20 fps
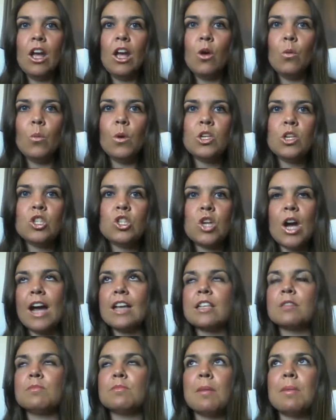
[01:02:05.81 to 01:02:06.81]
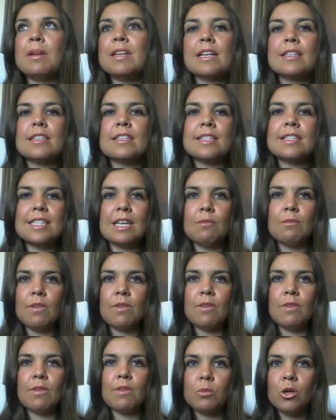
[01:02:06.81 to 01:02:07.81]
which to us maybe doesn't seem
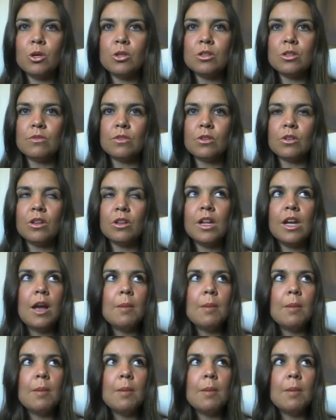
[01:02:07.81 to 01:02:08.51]
very beautiful,